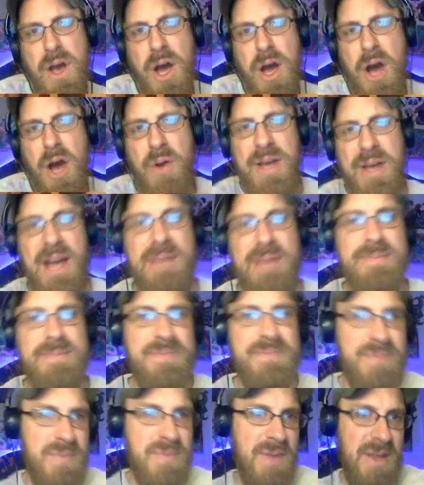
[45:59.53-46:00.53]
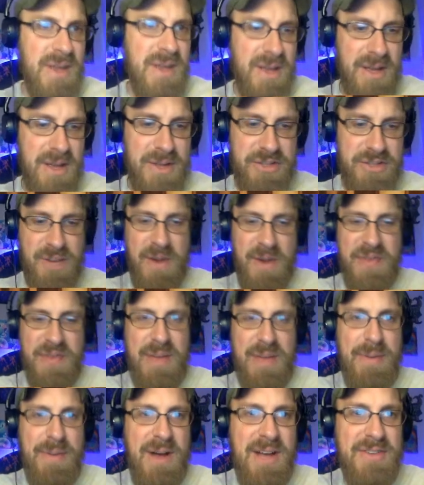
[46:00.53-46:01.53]
Okay. Sorry about
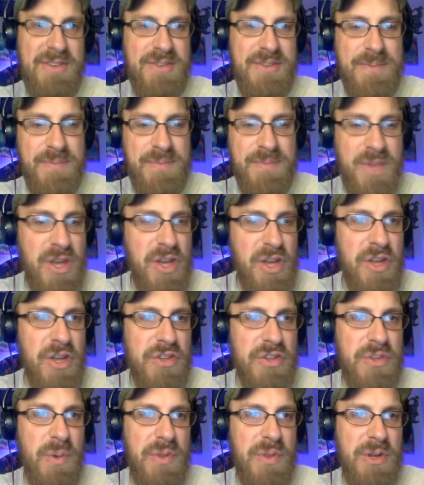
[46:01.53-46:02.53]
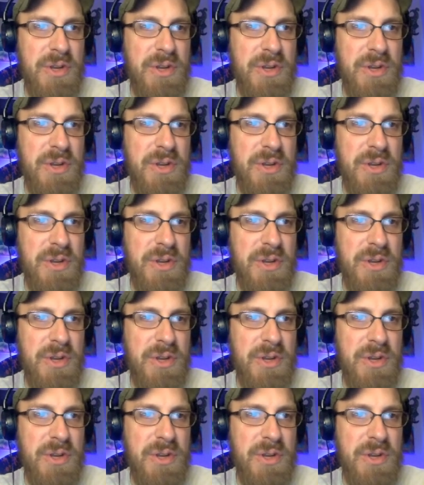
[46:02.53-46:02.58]
that pause. So what